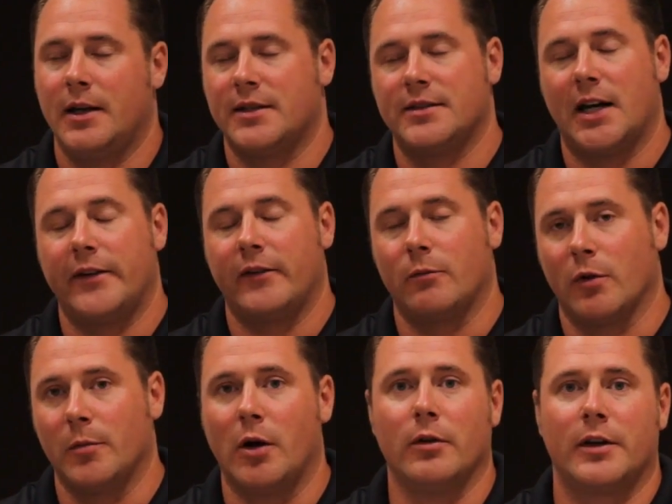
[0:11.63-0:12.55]
It's not even
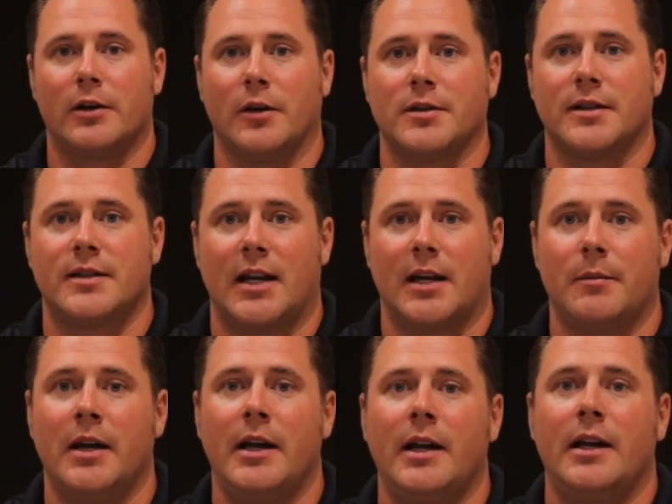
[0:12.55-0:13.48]
remotely close to the
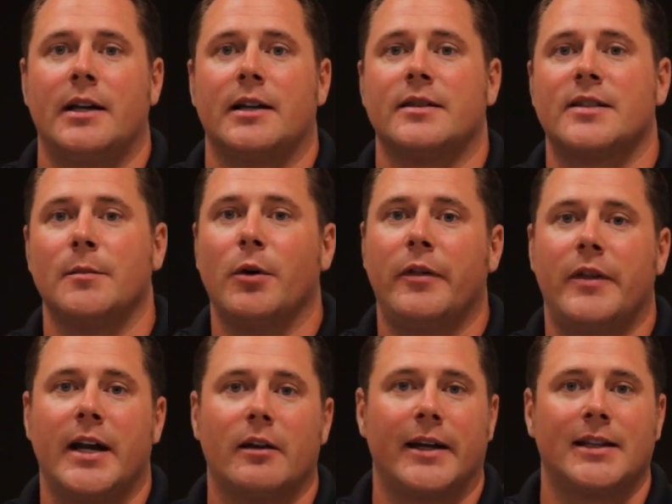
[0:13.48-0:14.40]
same. And a simple
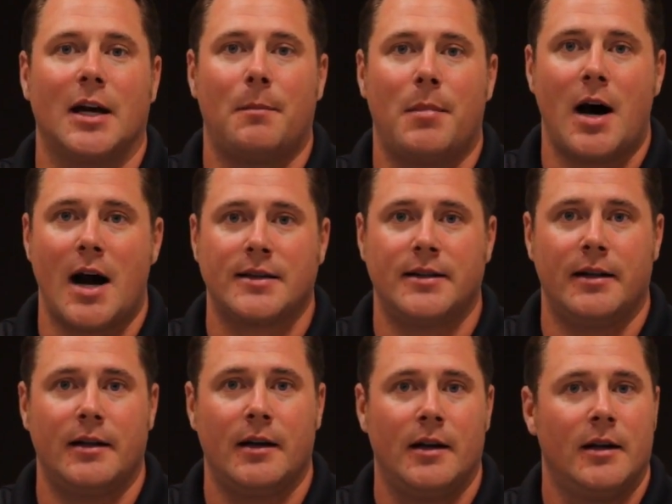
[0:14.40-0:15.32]
thing like the
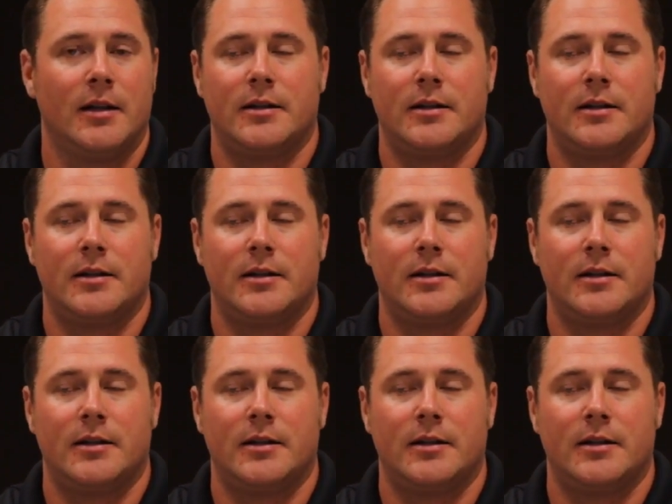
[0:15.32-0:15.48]
epoxy